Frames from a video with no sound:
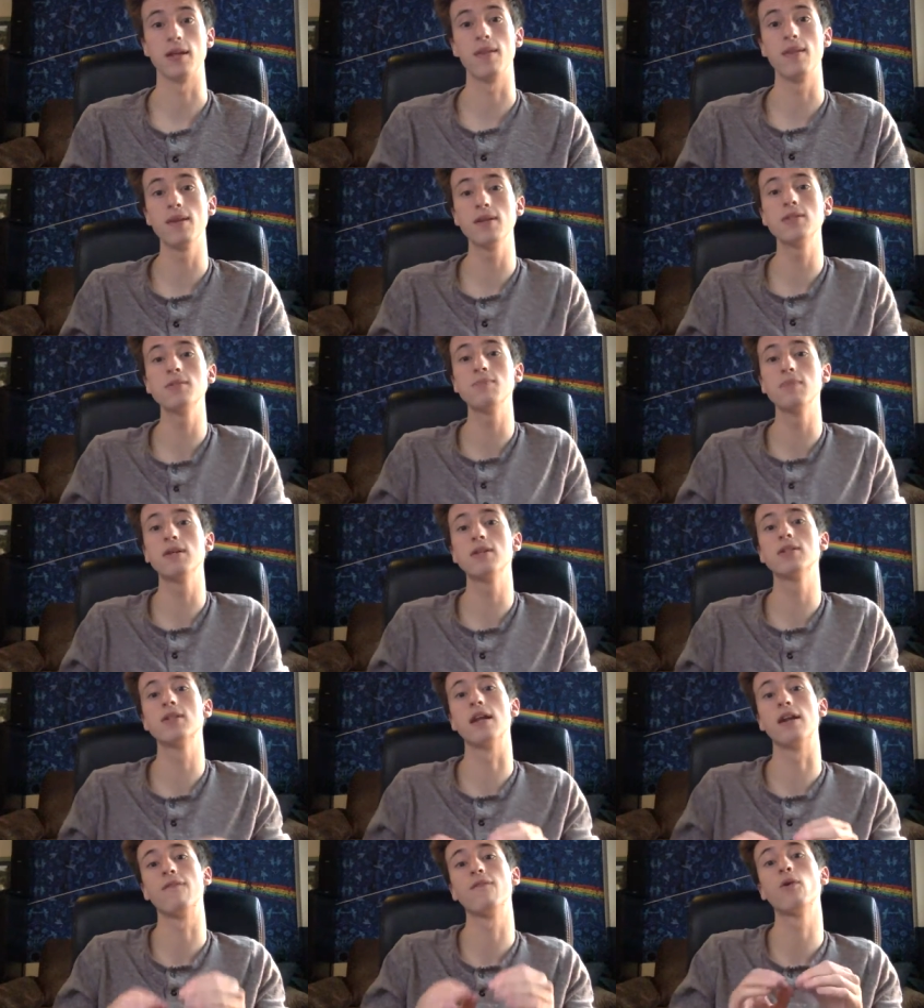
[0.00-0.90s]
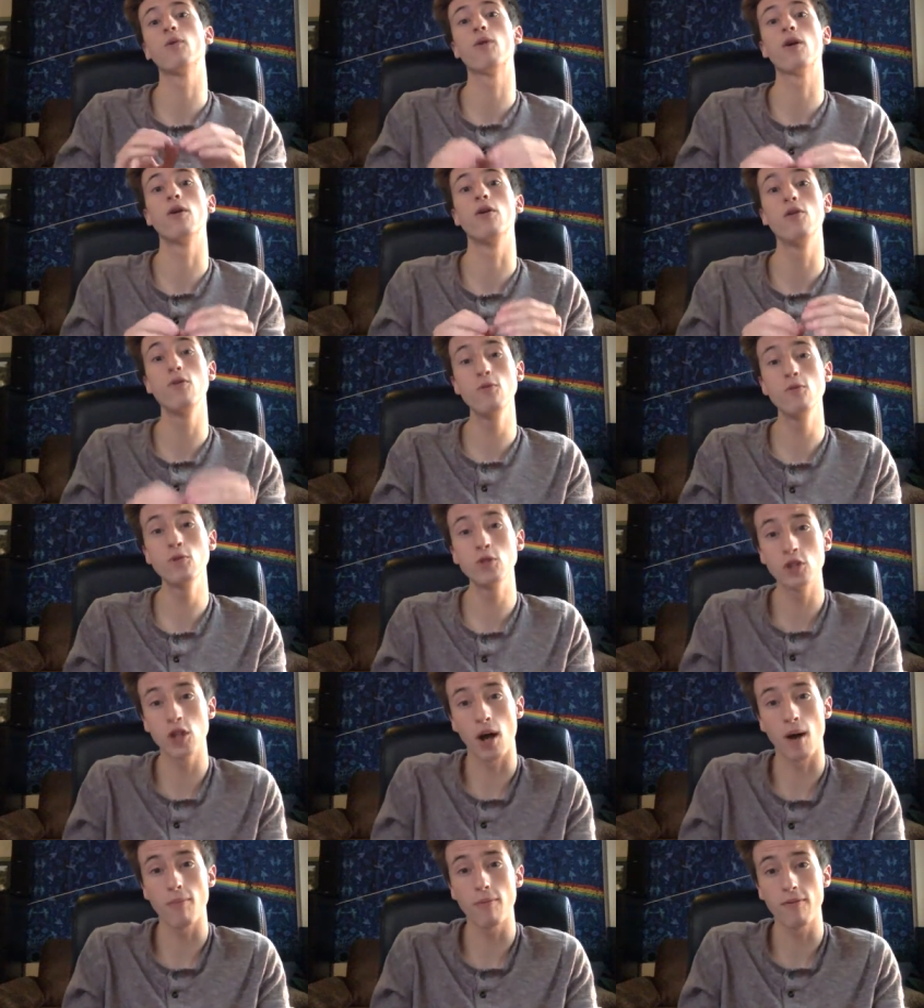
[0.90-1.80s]
And this means that if you're a new
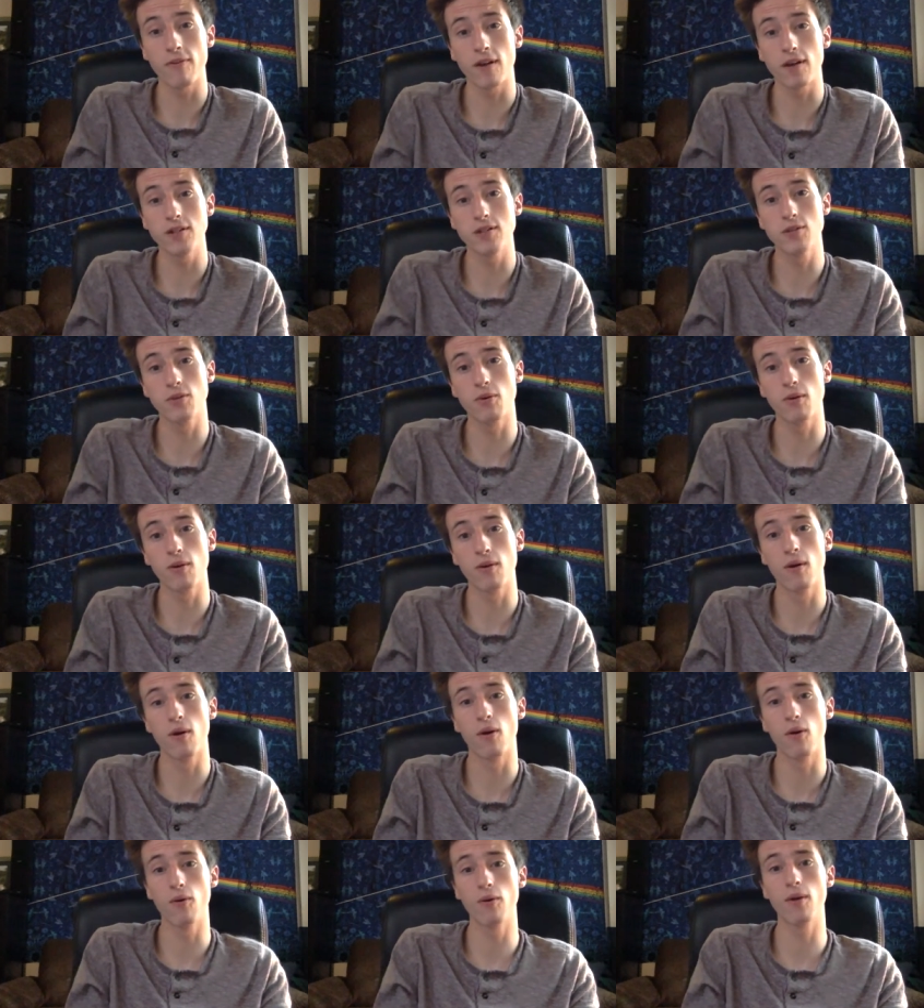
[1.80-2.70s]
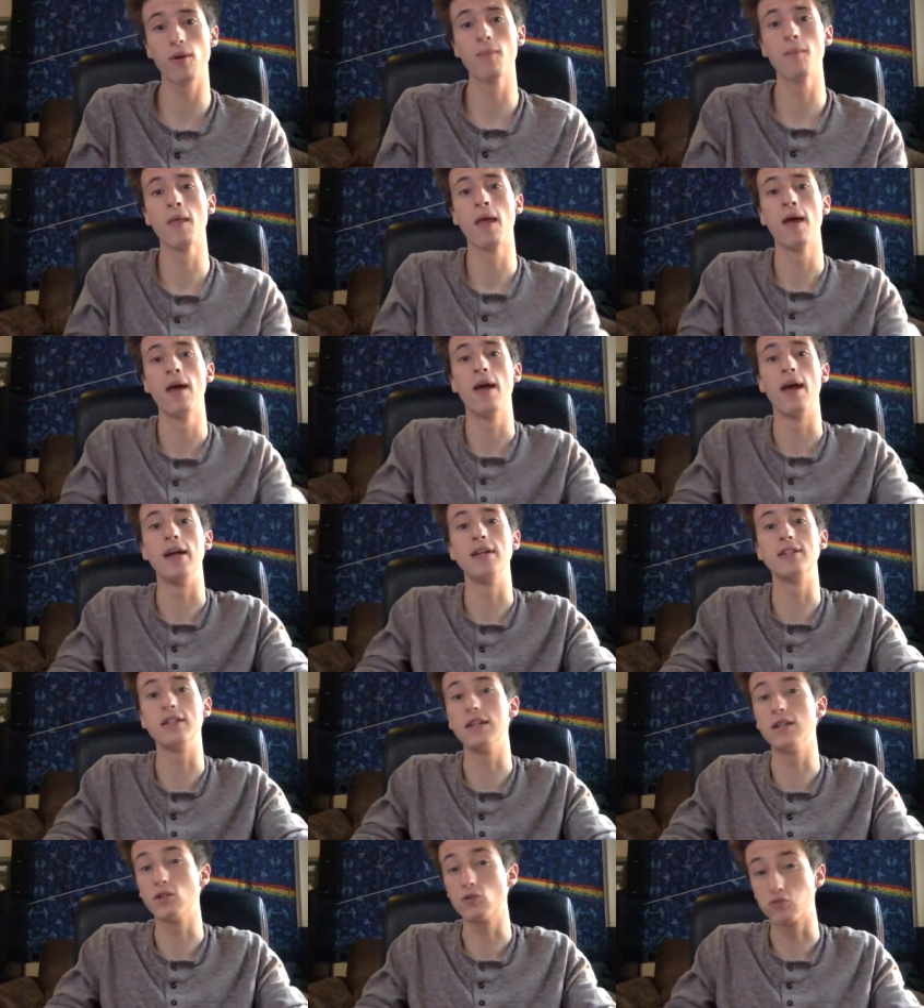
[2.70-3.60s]
Shopify store owner,
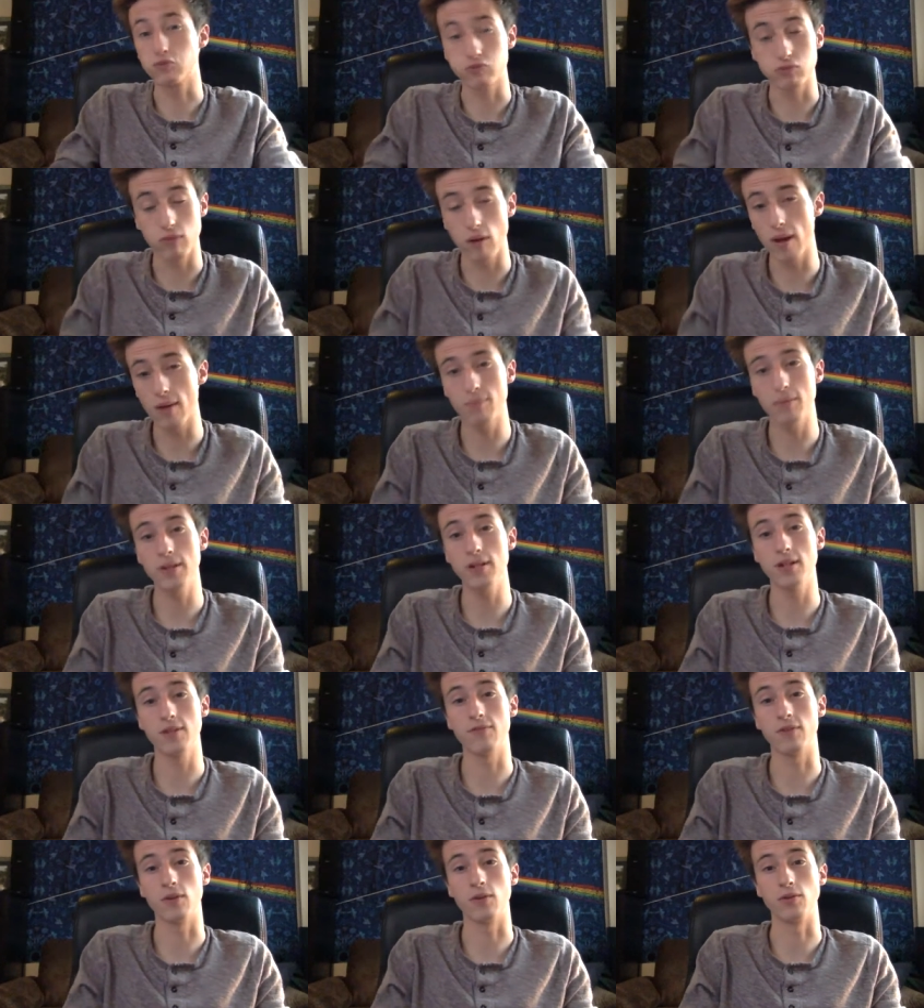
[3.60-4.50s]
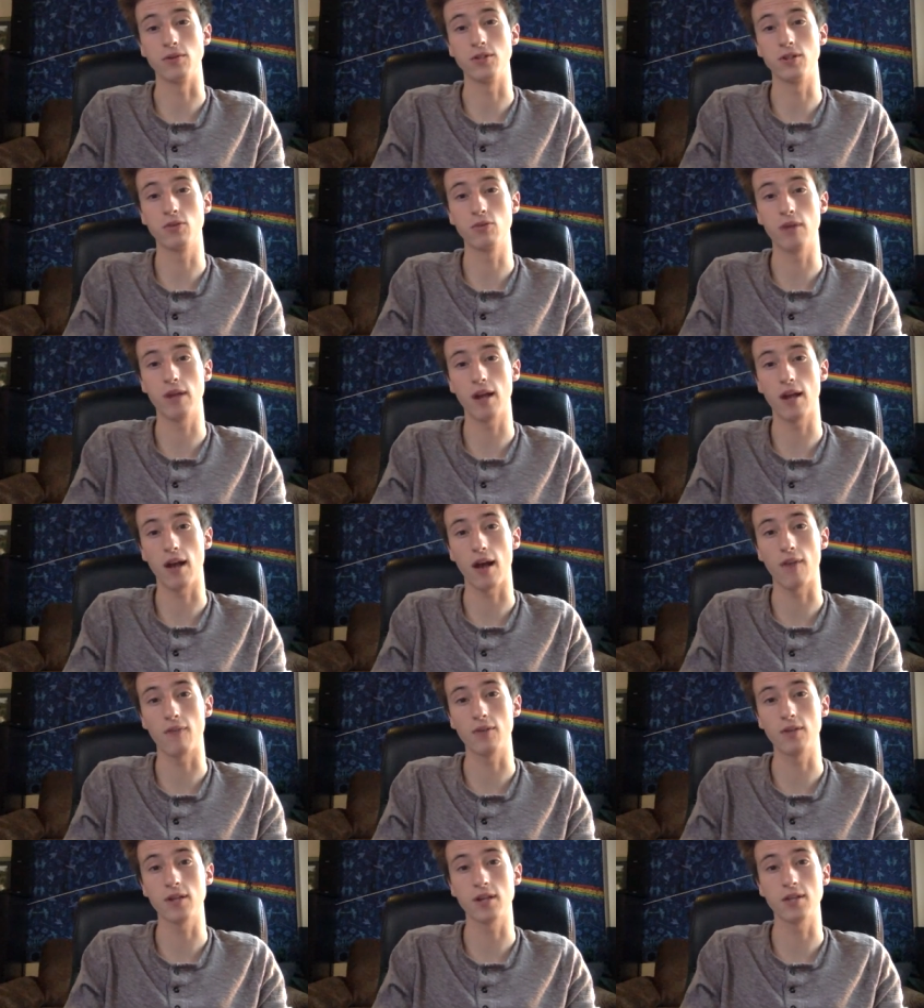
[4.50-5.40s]
it's incredibly difficult to create
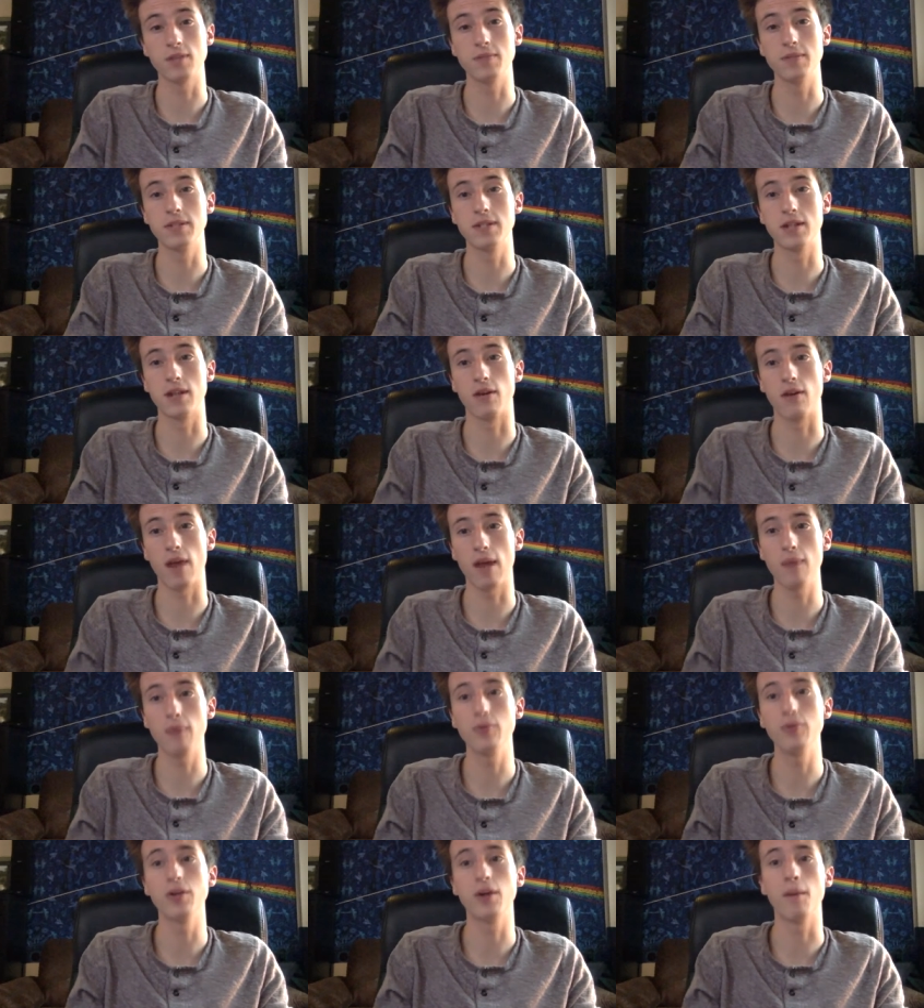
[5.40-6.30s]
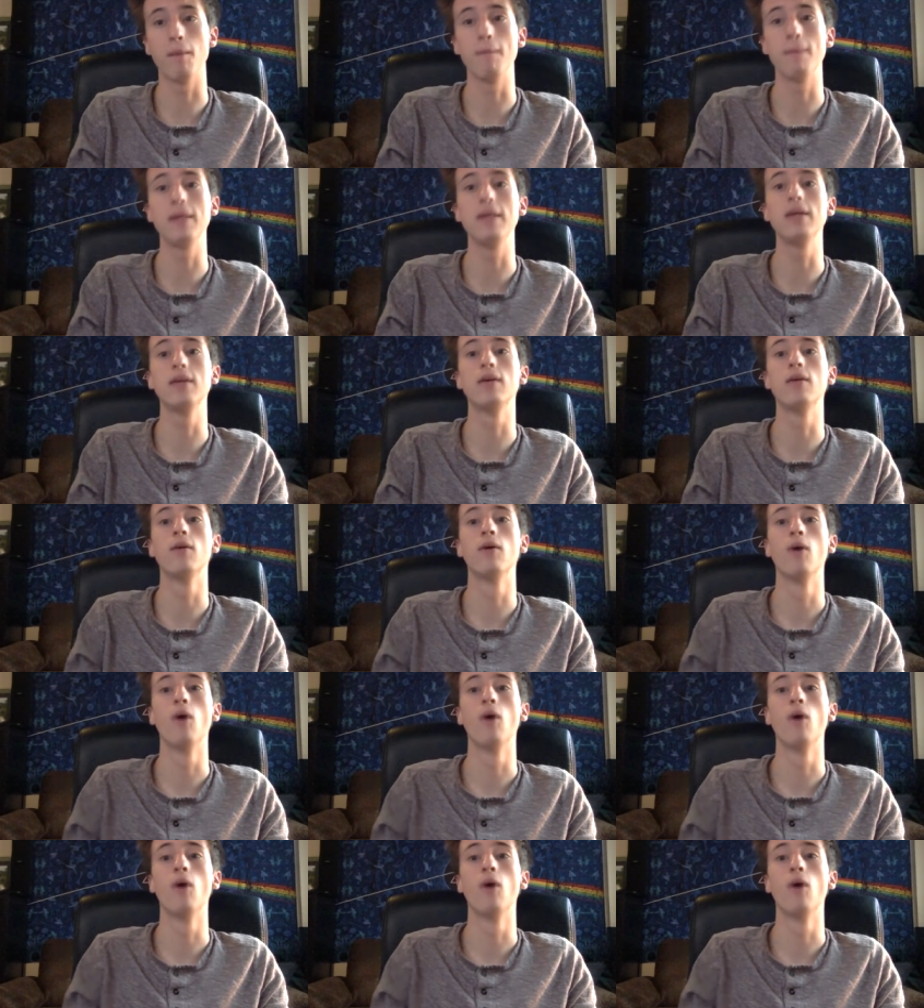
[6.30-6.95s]
advertisements that are able to compete